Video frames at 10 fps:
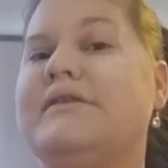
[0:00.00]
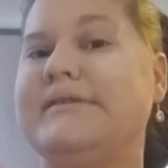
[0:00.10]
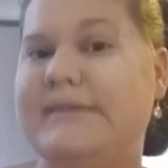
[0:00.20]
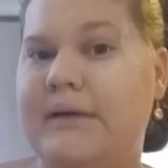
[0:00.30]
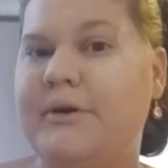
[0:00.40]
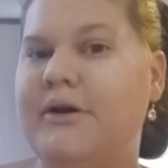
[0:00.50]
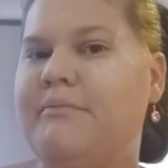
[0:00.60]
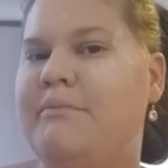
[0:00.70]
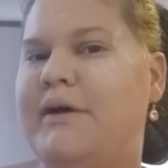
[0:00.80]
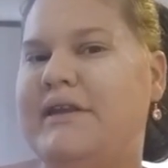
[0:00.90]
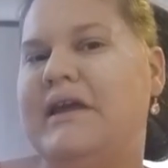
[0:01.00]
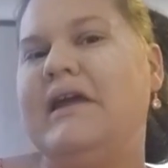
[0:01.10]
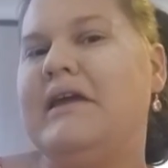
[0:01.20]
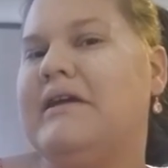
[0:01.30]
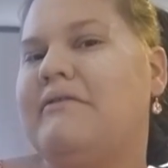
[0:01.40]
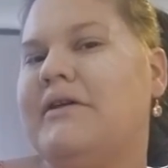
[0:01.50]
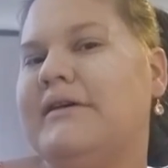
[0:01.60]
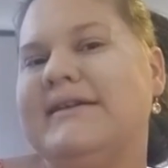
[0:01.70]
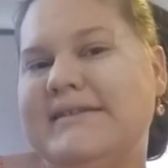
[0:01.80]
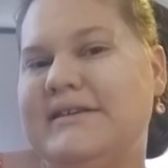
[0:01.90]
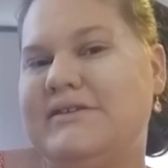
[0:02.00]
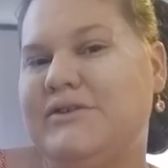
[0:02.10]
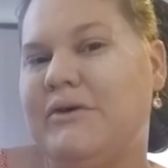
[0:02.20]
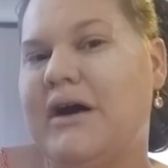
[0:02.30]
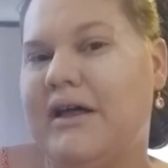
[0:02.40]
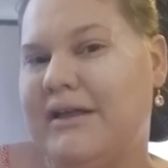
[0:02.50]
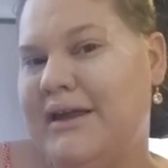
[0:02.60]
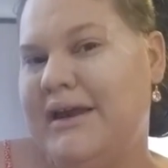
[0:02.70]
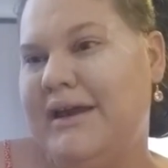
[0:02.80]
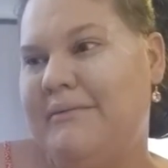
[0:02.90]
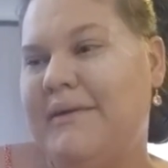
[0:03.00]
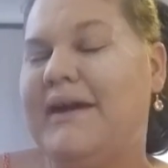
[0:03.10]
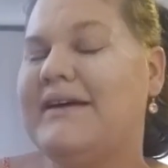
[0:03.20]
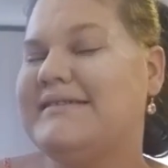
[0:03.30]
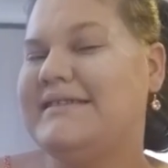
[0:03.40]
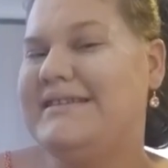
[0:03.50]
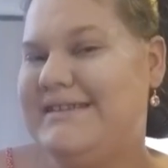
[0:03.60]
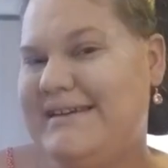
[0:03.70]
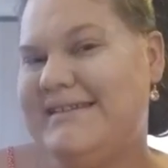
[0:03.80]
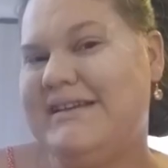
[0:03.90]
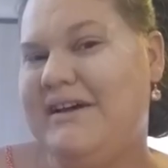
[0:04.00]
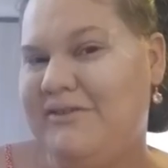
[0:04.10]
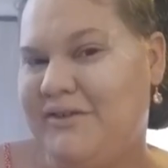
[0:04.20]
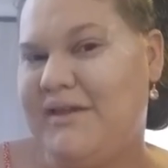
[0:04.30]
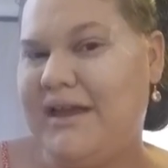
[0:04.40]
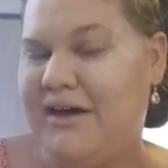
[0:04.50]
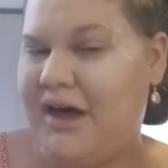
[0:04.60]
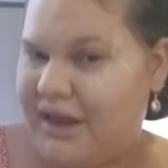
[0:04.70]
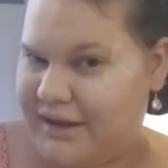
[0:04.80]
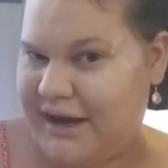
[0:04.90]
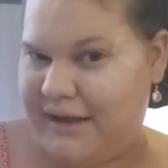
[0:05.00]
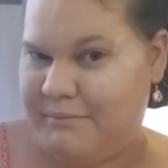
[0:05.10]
but didn't get released until holiday, because it does not look like a holiday palette.